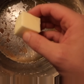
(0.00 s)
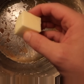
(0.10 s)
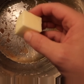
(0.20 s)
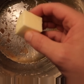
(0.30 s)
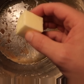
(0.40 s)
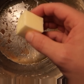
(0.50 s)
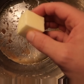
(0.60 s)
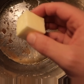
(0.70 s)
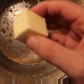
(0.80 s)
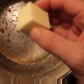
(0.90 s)

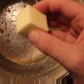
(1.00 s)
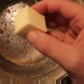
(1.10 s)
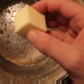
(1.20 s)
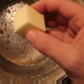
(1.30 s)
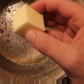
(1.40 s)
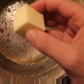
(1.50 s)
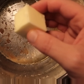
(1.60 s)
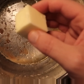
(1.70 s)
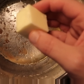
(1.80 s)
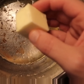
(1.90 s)
tablespoons or a quarter of a
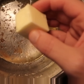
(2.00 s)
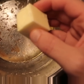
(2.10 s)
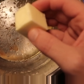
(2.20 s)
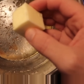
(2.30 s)
stick of salted